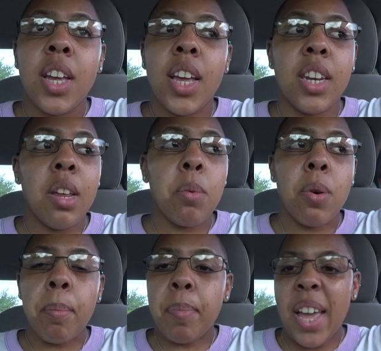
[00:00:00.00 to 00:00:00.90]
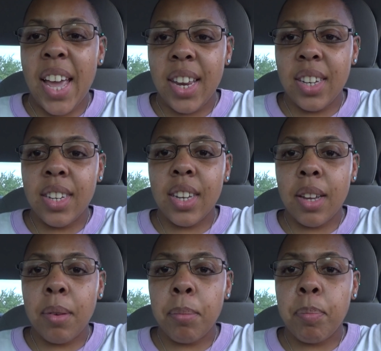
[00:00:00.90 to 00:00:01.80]
and they will abandon
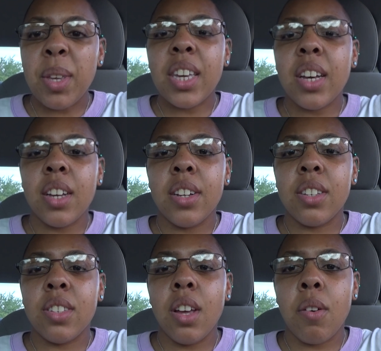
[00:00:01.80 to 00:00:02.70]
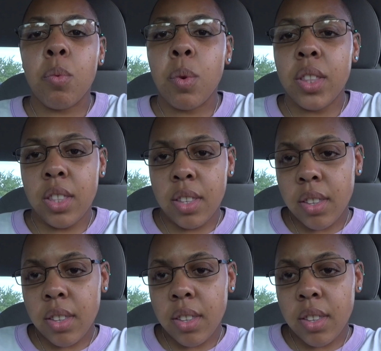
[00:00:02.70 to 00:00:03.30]
them because of what